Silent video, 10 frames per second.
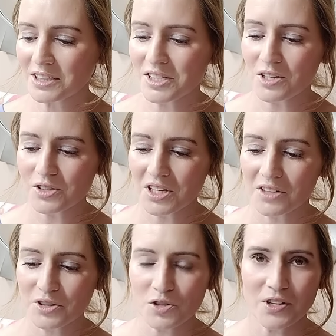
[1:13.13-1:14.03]
It's also called
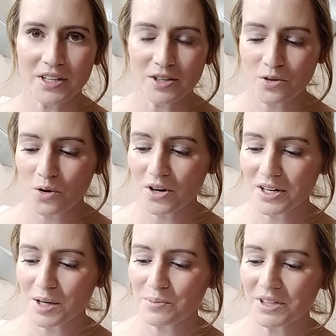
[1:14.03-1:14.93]
the stratum
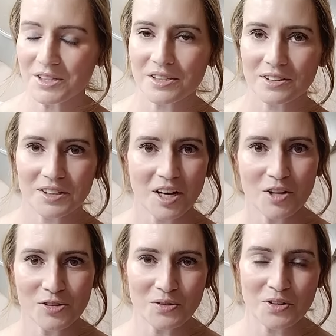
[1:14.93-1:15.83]
corneum. It's
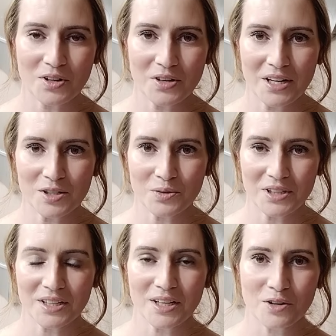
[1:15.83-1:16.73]
also known as what they
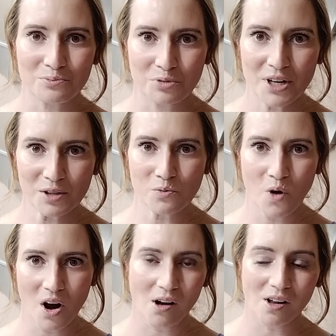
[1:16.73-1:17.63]
call the brick
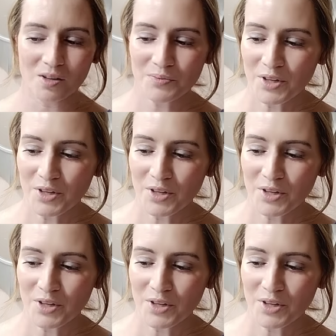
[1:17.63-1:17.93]
wall.